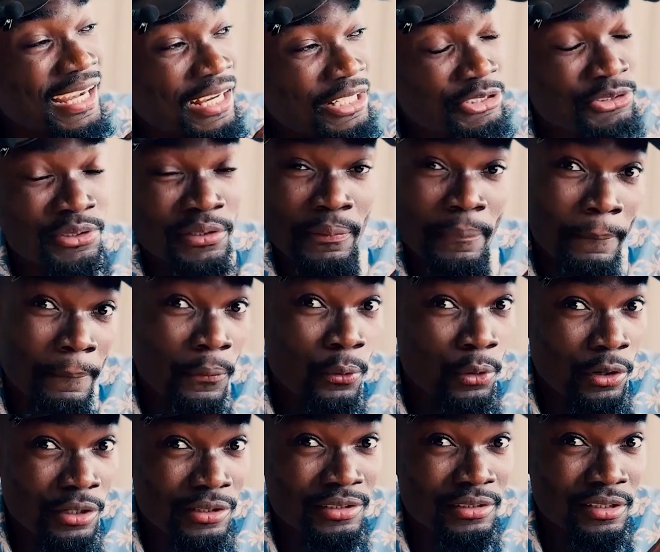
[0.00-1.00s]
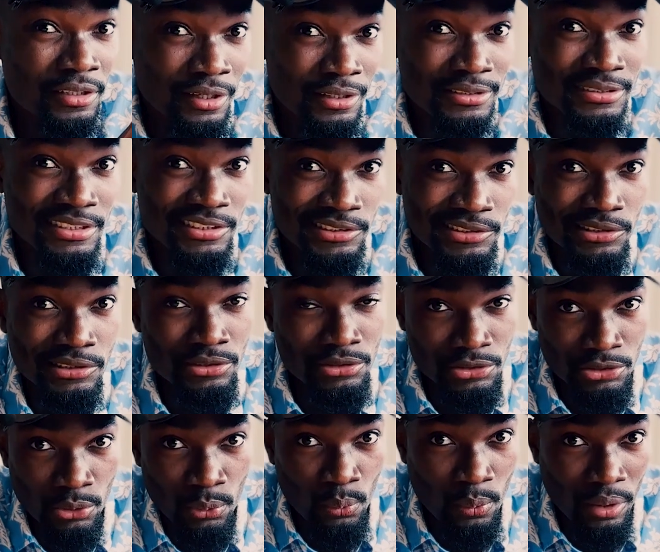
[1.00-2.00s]
actually more content
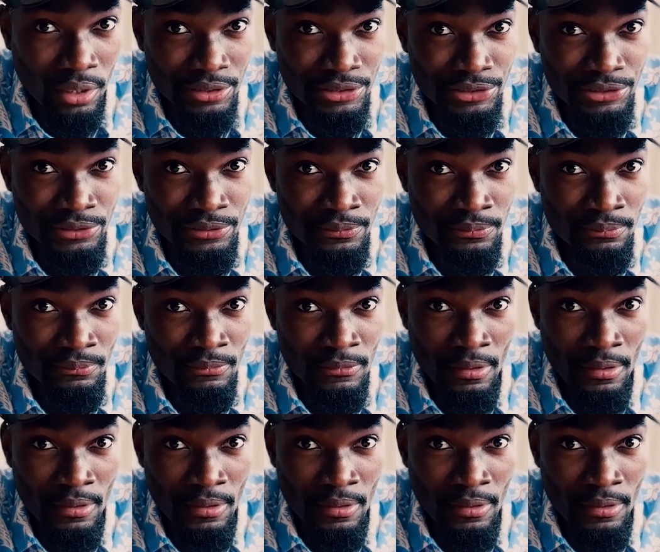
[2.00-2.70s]
to watch,